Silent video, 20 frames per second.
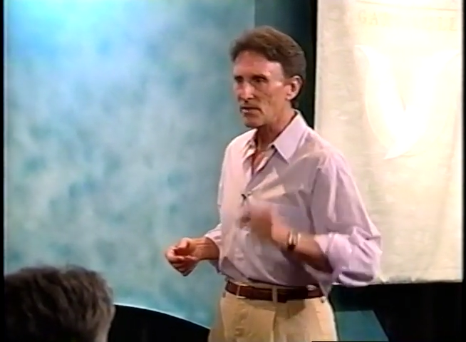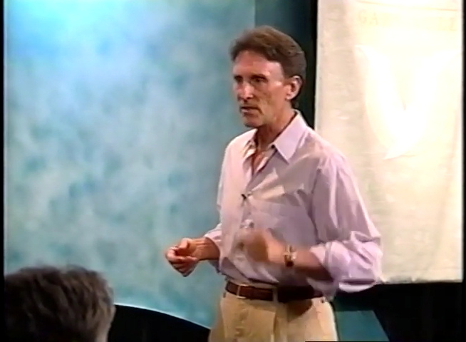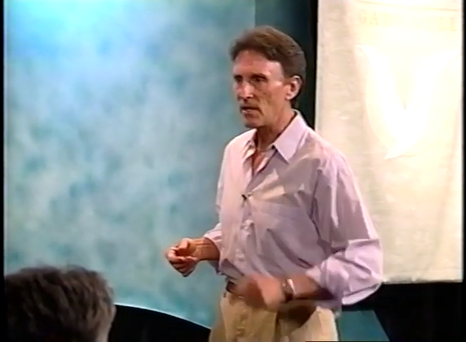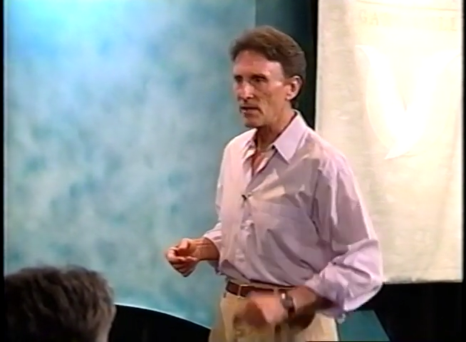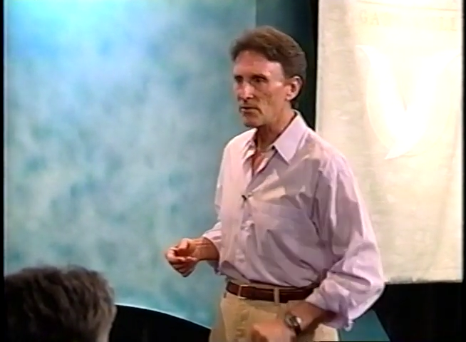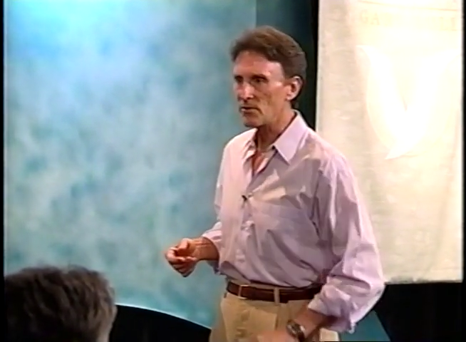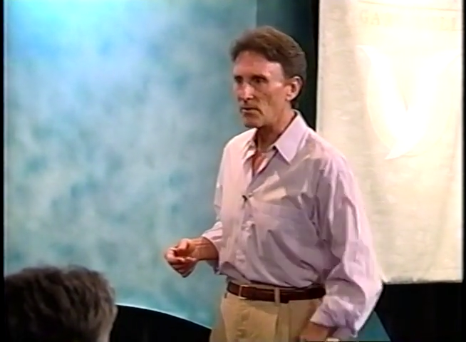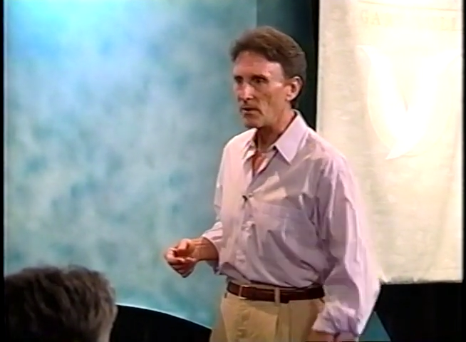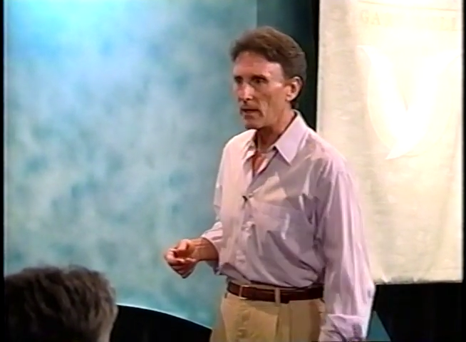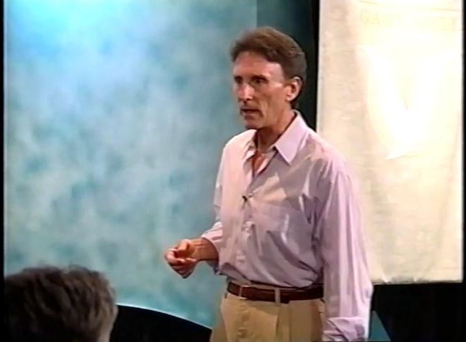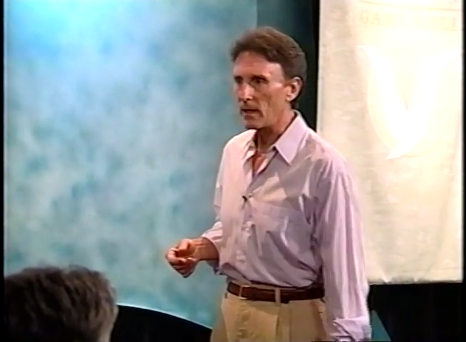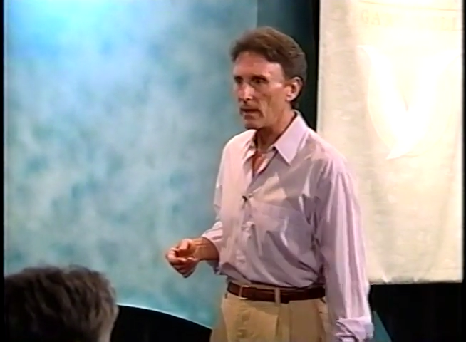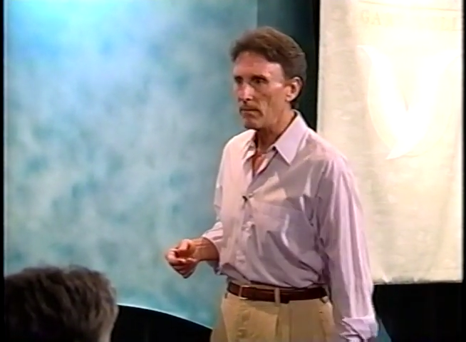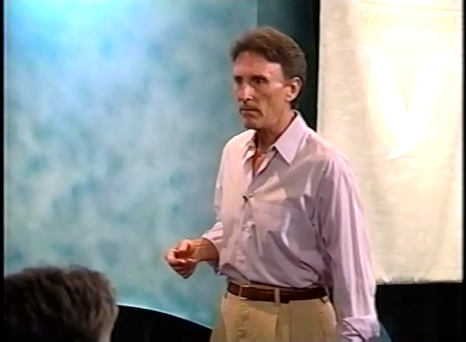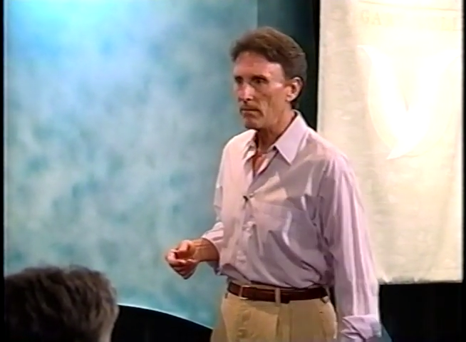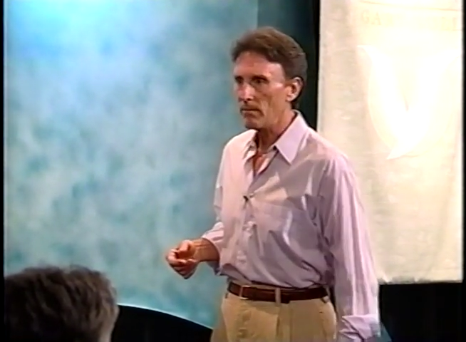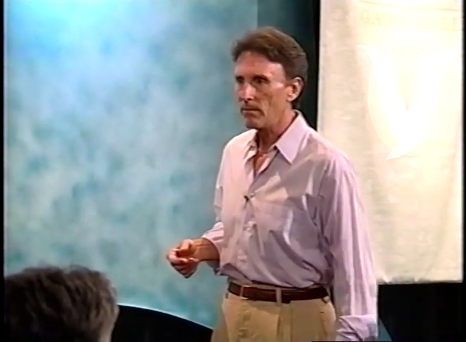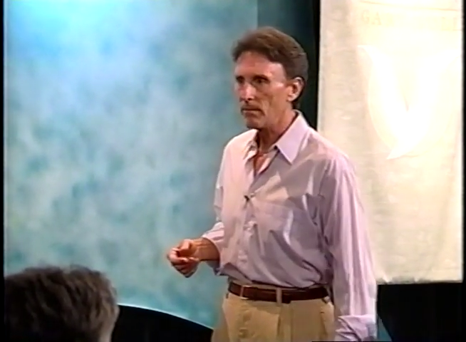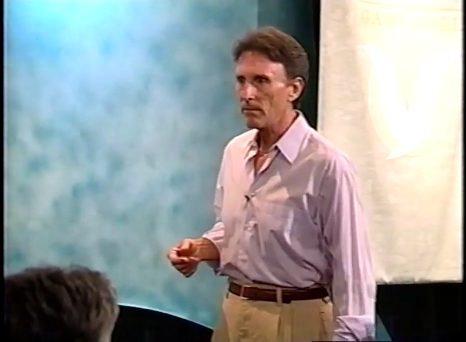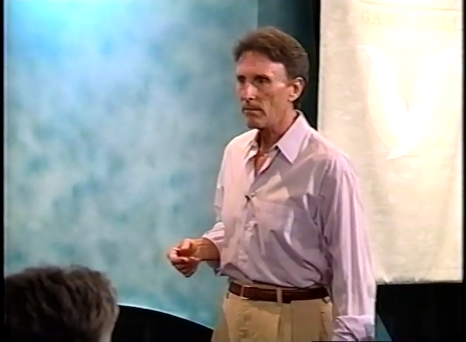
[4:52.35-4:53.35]
century.
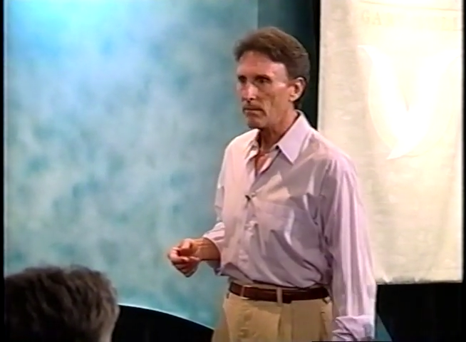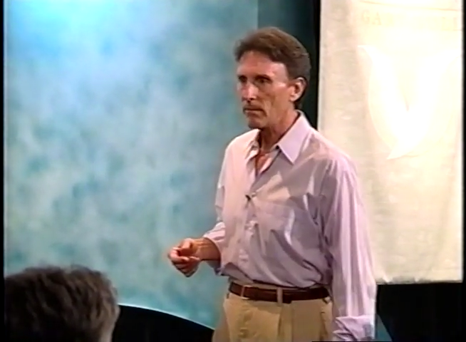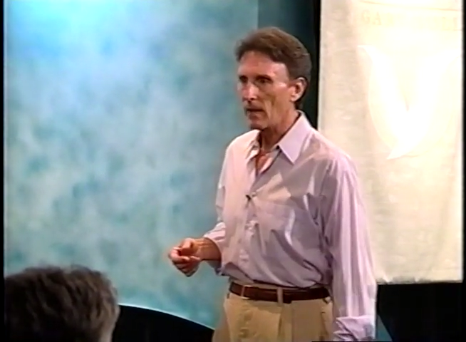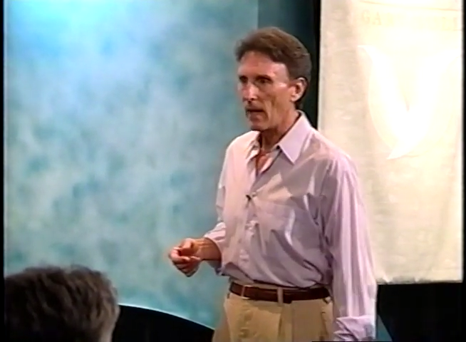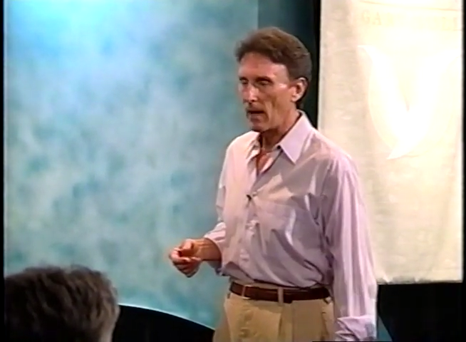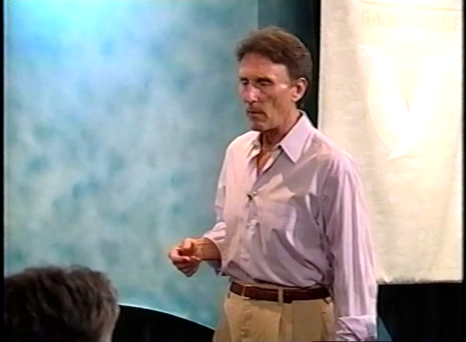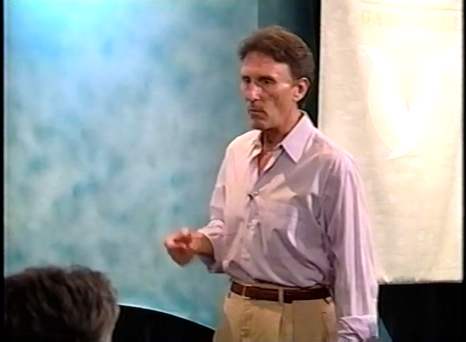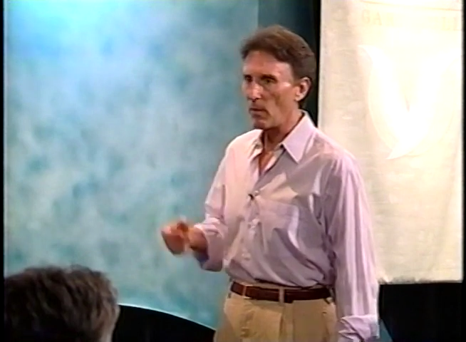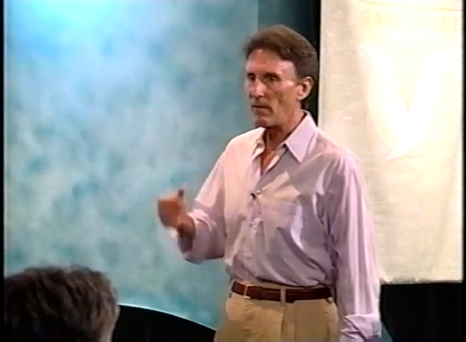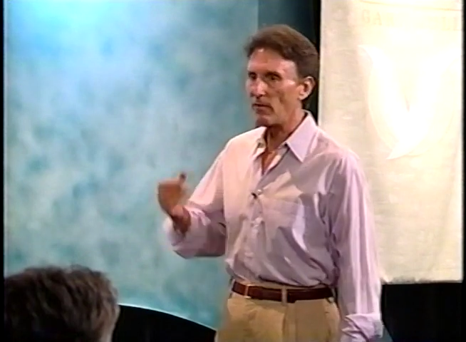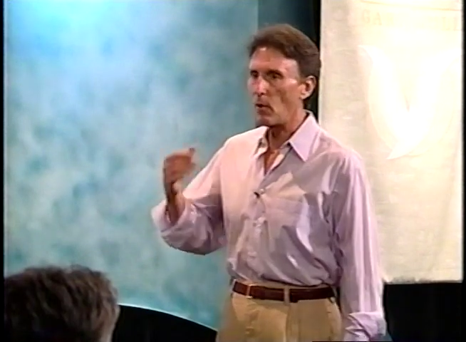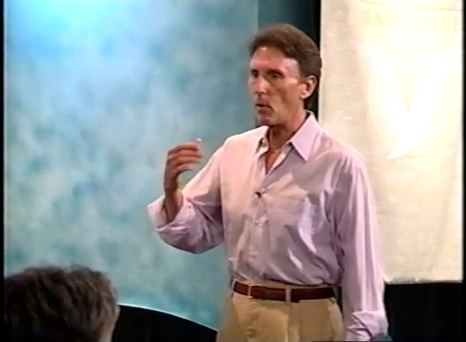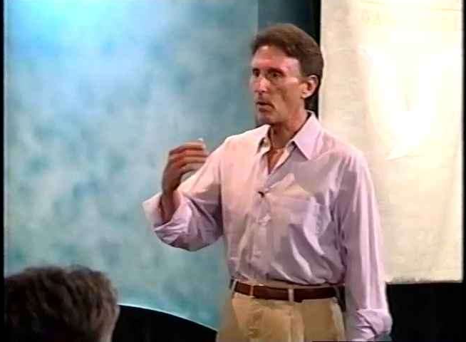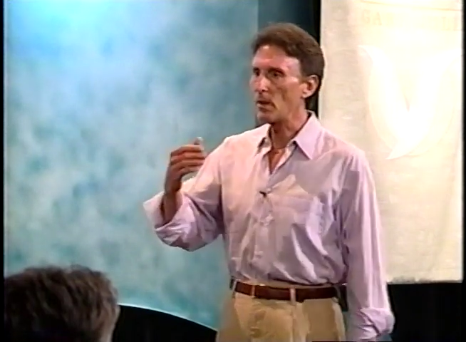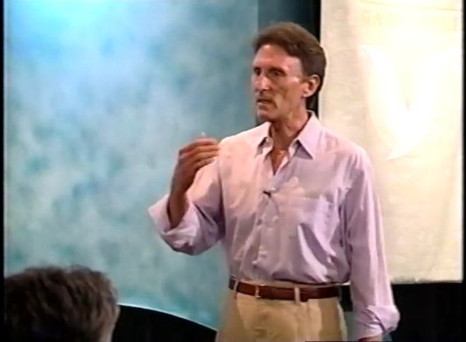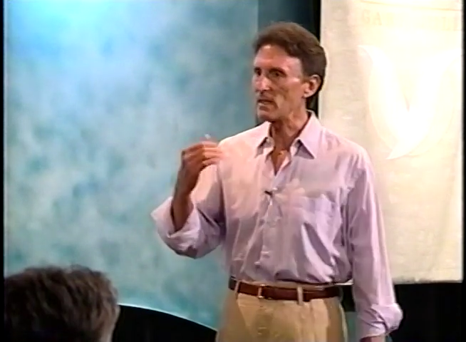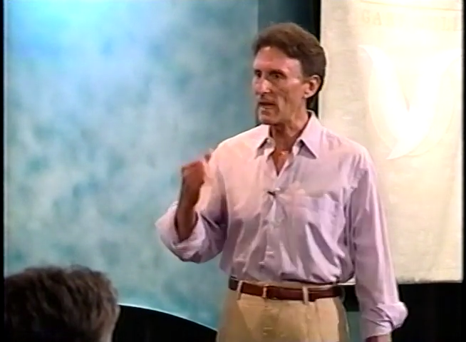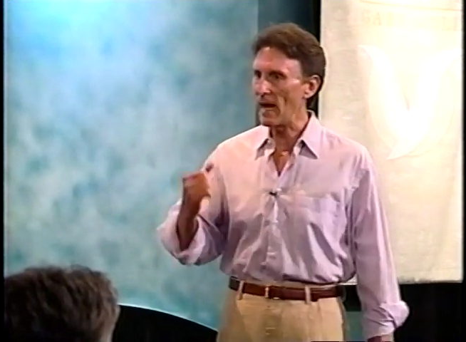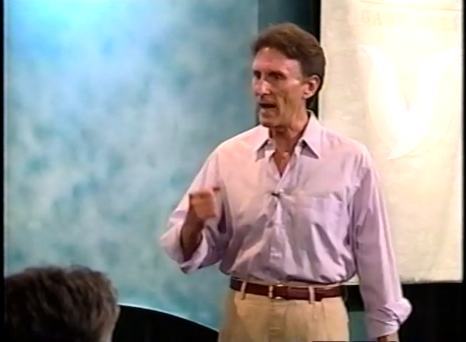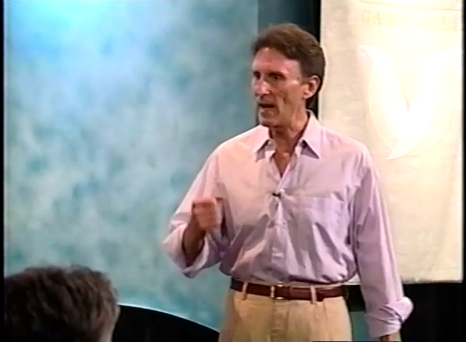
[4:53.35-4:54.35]
And we've
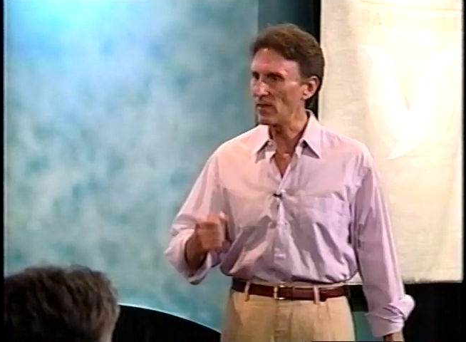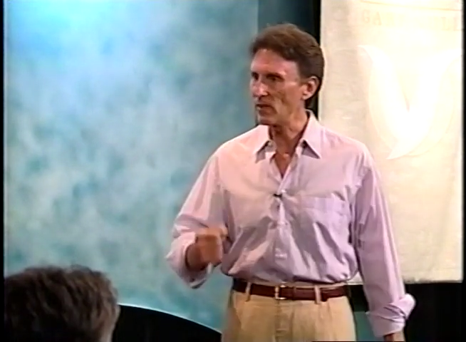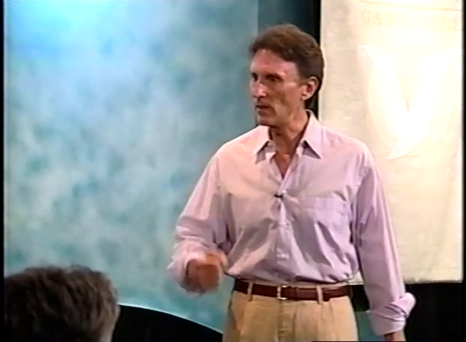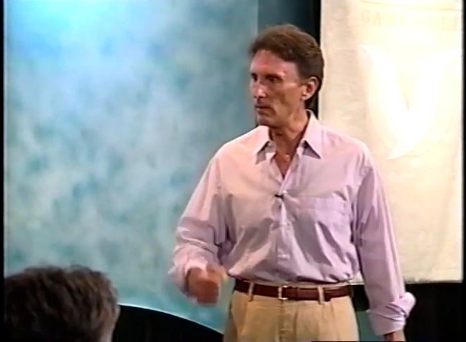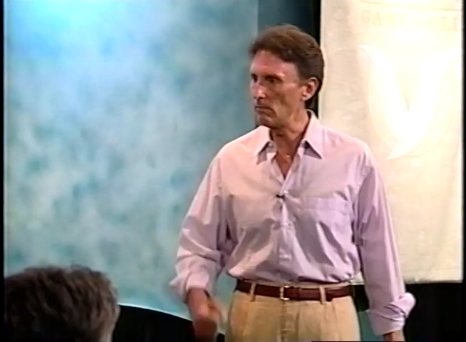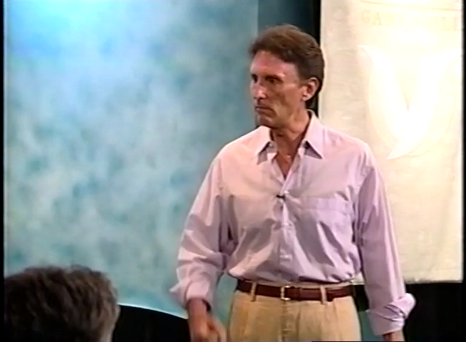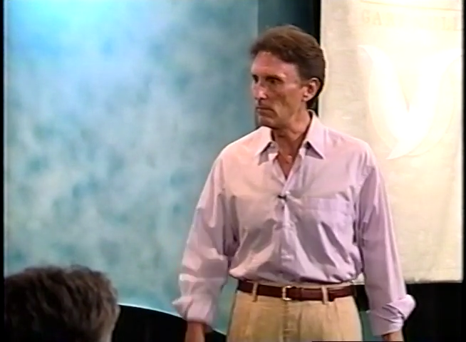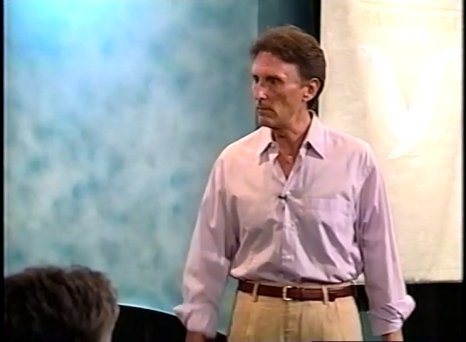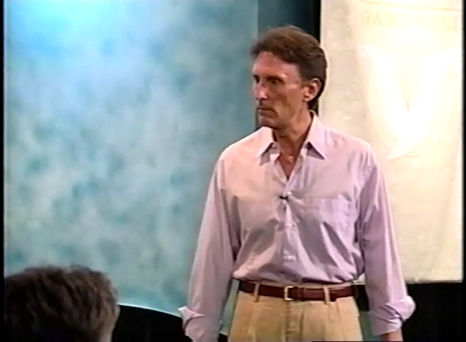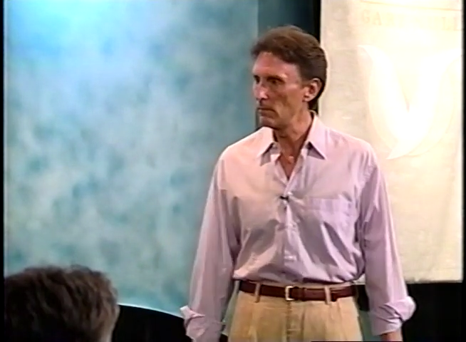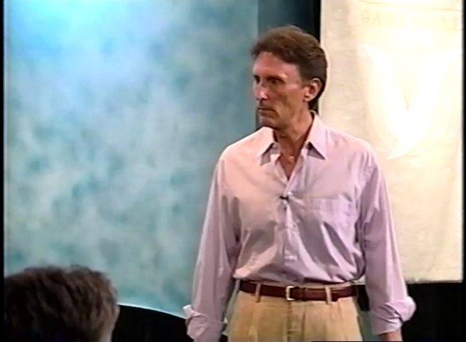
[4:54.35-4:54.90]
always had them.